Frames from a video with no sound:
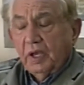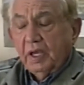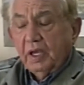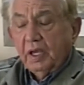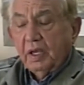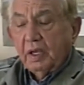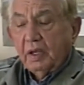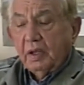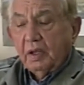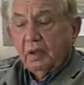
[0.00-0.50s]

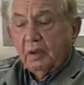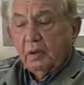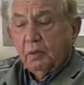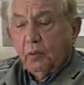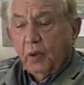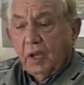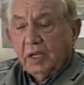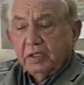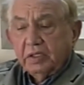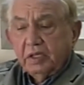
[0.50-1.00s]
We
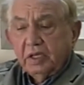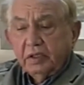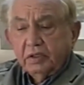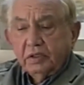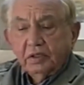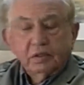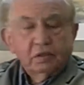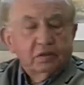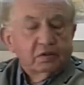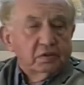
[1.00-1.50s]
were
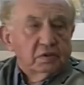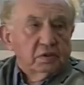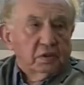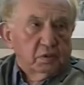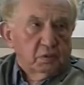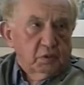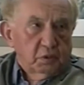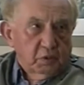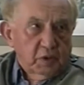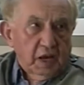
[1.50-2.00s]

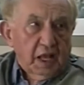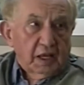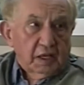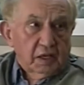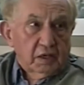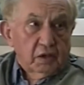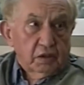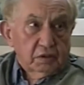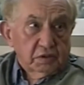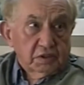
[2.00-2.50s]

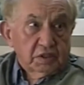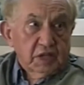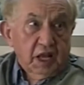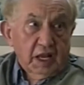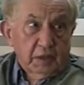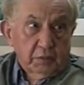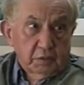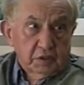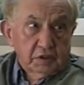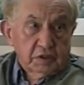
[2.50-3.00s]
lying
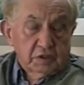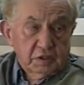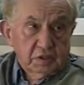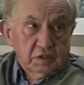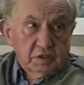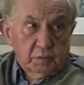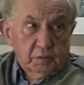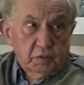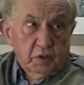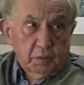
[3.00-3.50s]
alongside
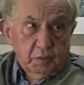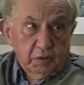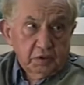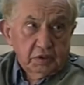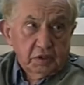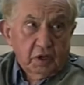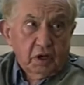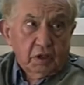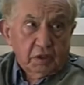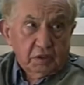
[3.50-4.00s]
because there's a
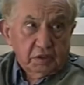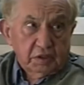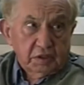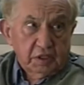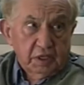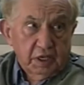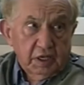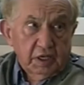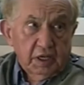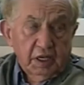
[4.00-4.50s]
proper
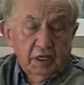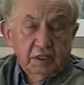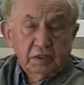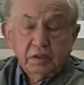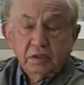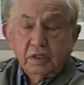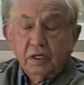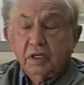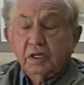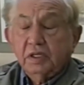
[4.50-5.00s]
docks
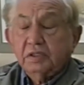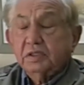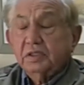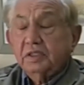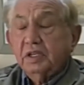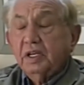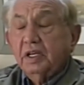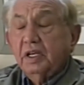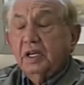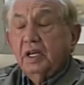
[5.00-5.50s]
in
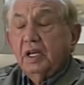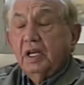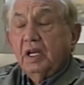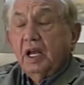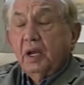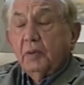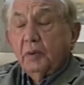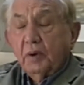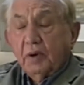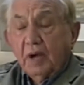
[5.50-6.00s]
Guernsey.
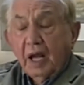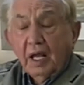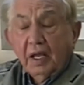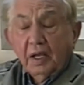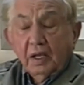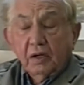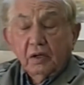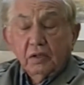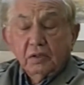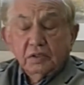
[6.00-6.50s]
We were
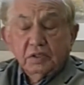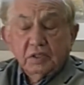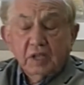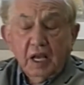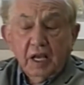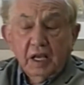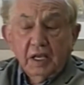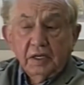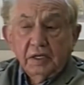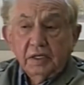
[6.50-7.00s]
lying
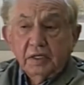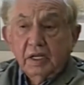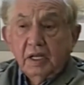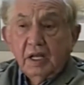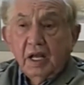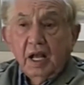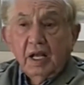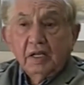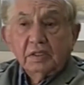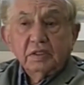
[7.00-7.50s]
alongside,
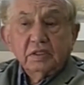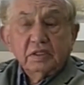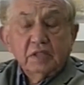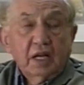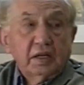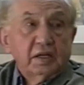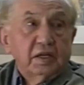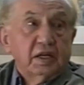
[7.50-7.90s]
and